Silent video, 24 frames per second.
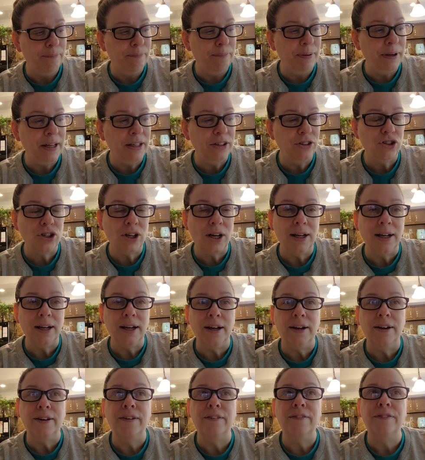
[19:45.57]
big chunk
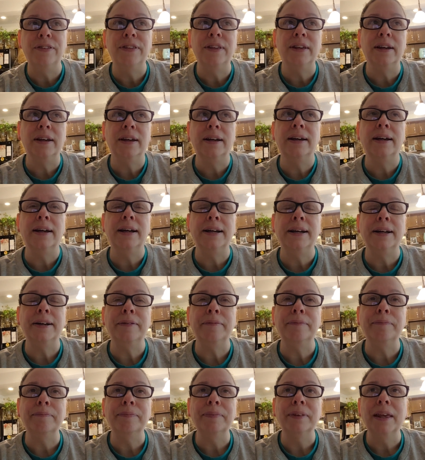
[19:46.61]
of the
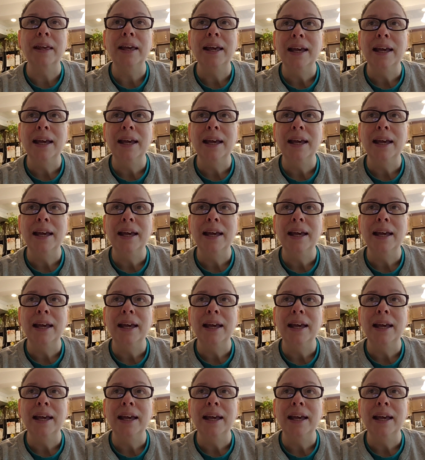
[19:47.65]
um,